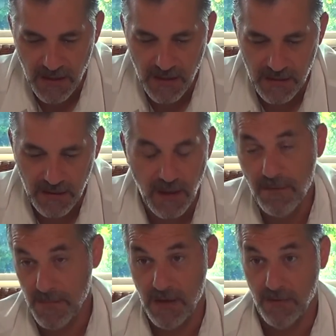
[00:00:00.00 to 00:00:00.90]
and
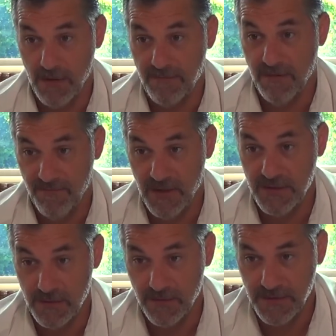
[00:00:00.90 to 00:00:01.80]
come out of
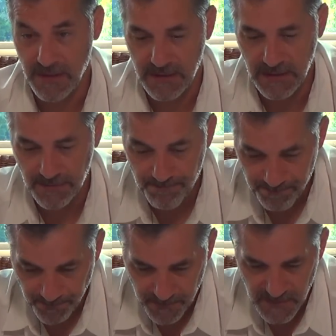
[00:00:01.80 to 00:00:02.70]
conventional thinking.
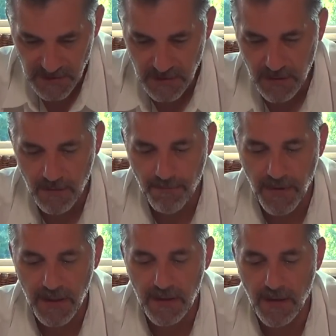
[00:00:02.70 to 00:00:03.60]

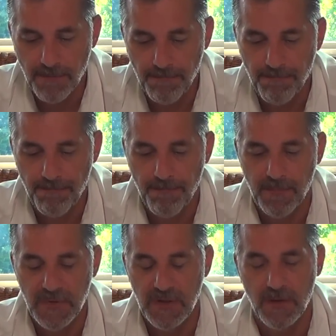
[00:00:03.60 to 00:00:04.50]
But
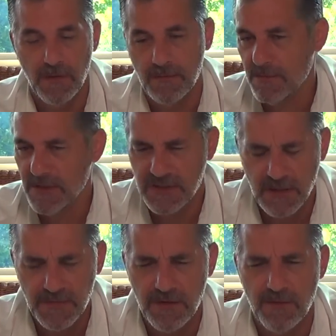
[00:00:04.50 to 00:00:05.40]
it's
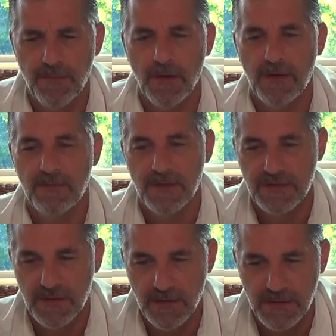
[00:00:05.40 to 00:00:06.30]
something you're born with.
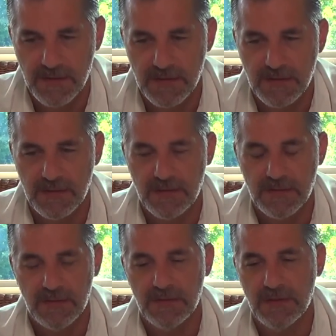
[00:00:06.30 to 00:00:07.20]
So
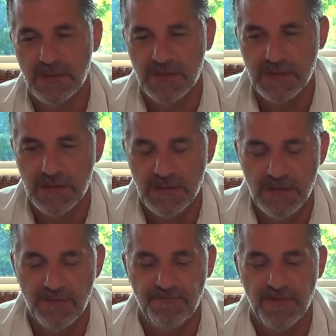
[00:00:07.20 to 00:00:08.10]

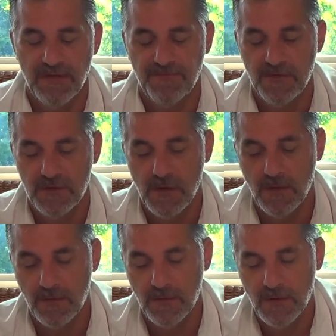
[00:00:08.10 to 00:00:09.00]
if you're
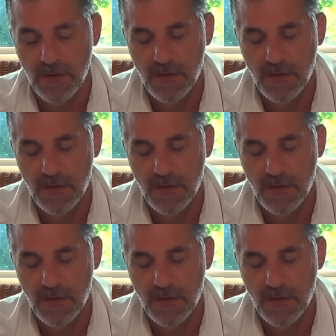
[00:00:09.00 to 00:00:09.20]
not